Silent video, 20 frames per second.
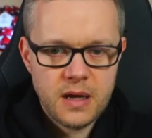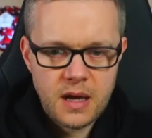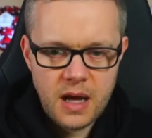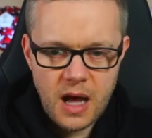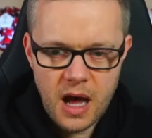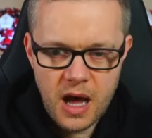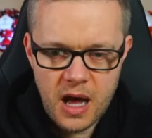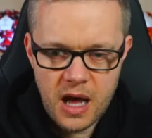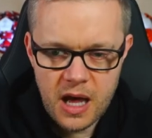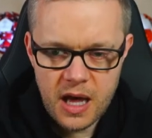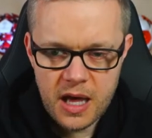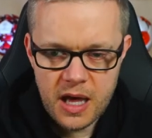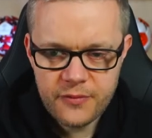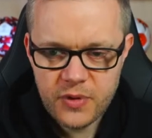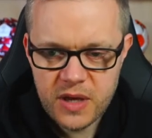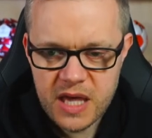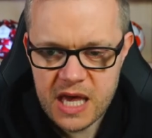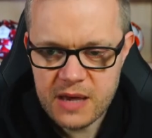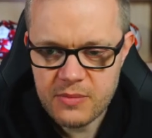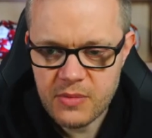Uh, if we
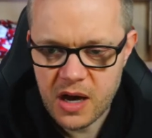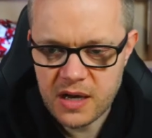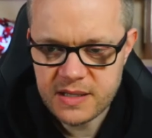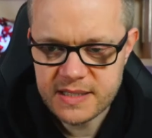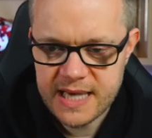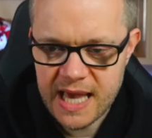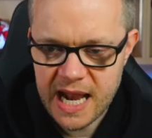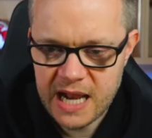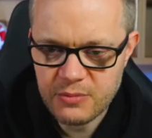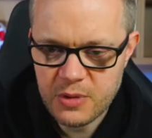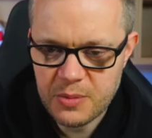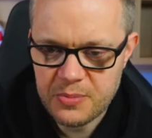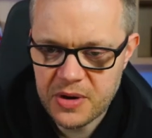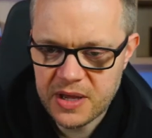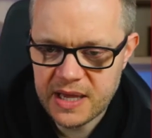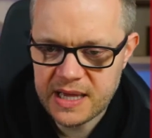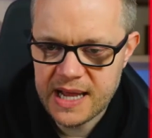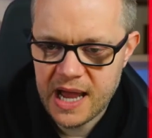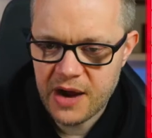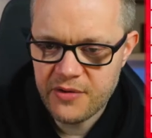keep Martial and we bring
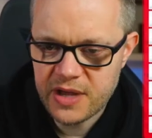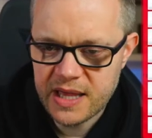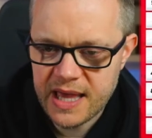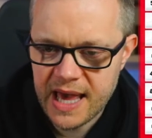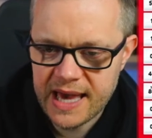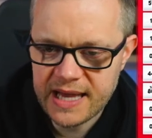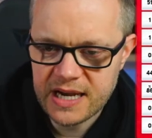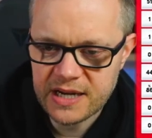in Harry Kane,